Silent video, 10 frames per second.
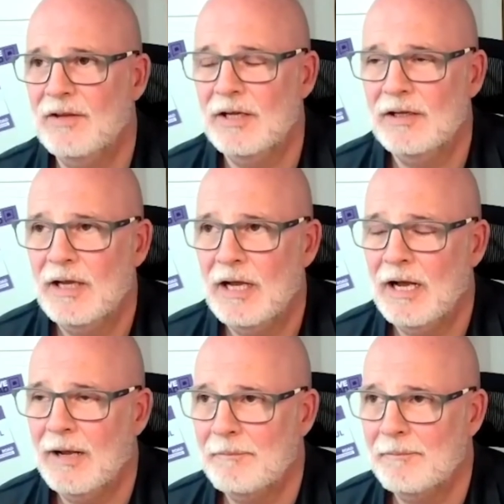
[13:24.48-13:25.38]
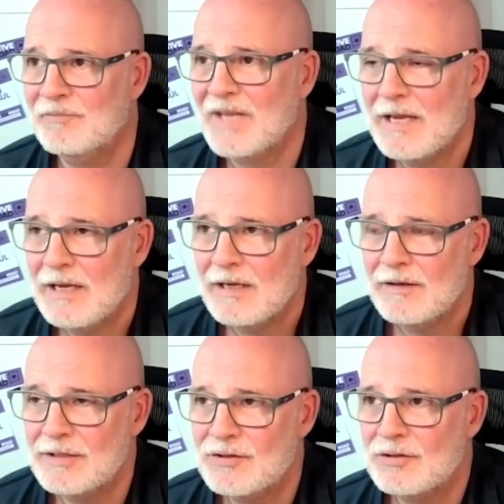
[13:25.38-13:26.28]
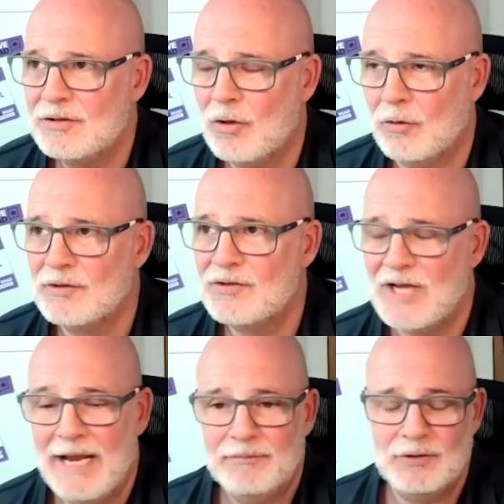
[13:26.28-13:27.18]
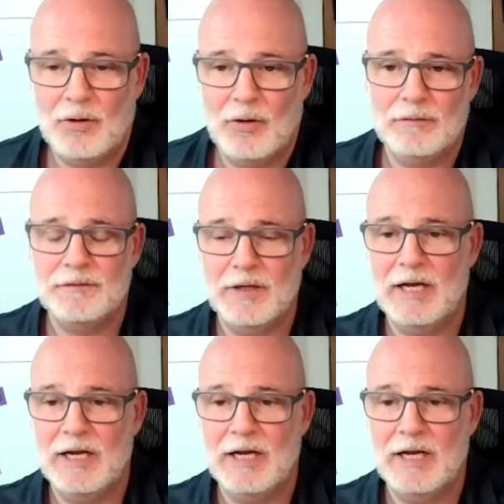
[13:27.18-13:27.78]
that this concept of,